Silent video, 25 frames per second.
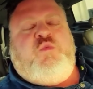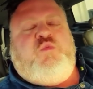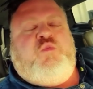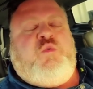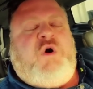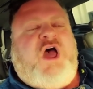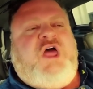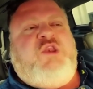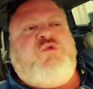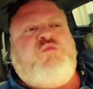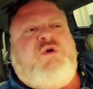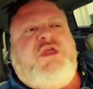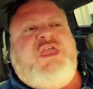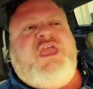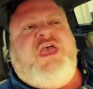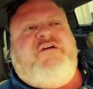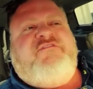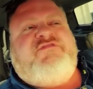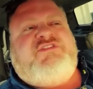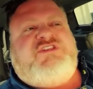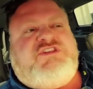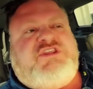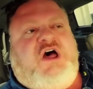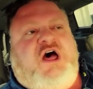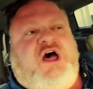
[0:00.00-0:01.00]
What we
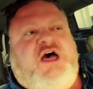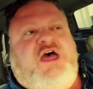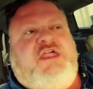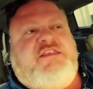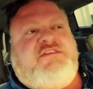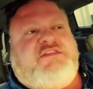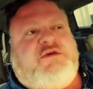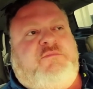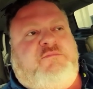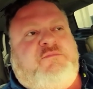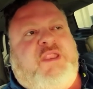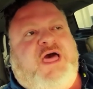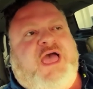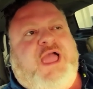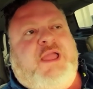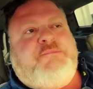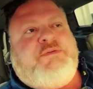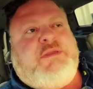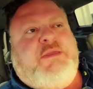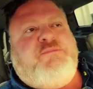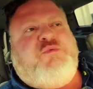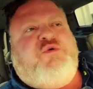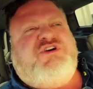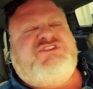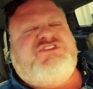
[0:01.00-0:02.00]
have done to
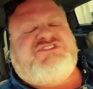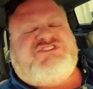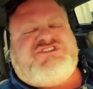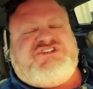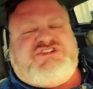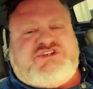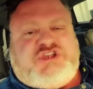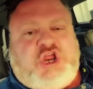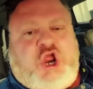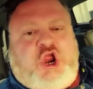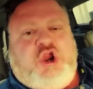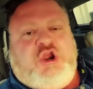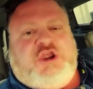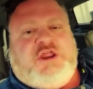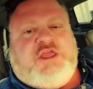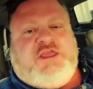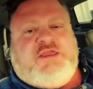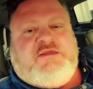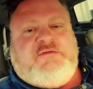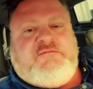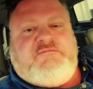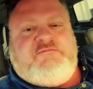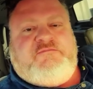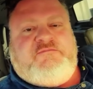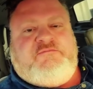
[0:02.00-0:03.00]
black people is
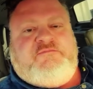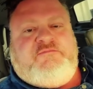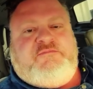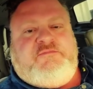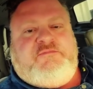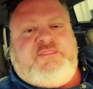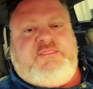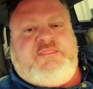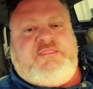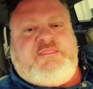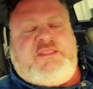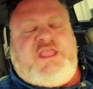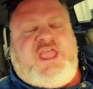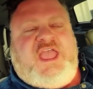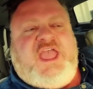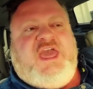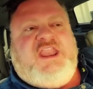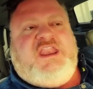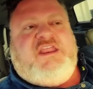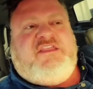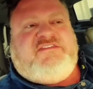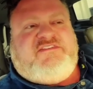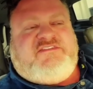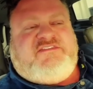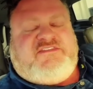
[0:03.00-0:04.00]
dirty.
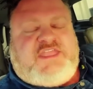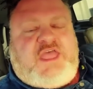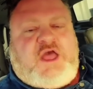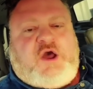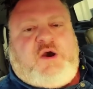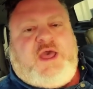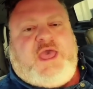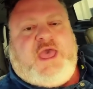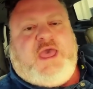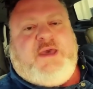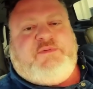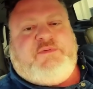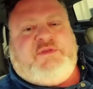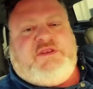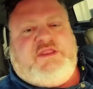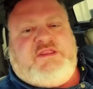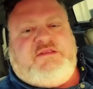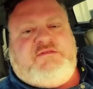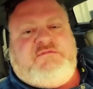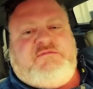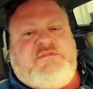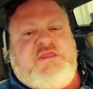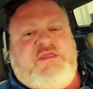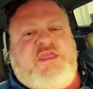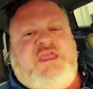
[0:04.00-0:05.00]
And it's still
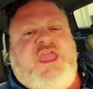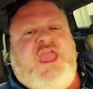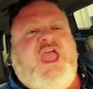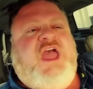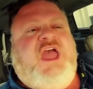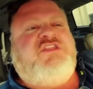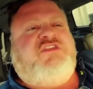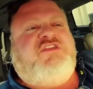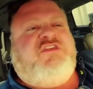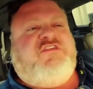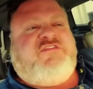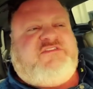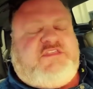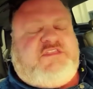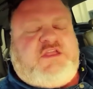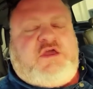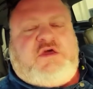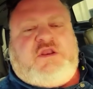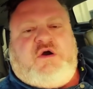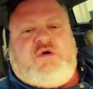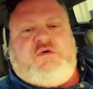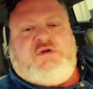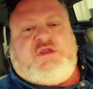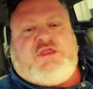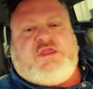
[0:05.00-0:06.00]
happening, and you
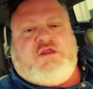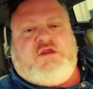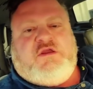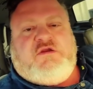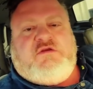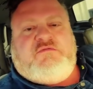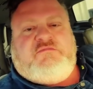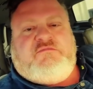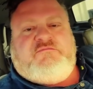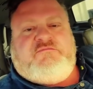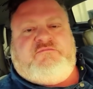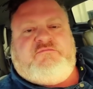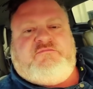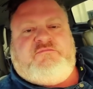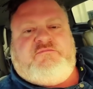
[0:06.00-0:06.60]
still don't care.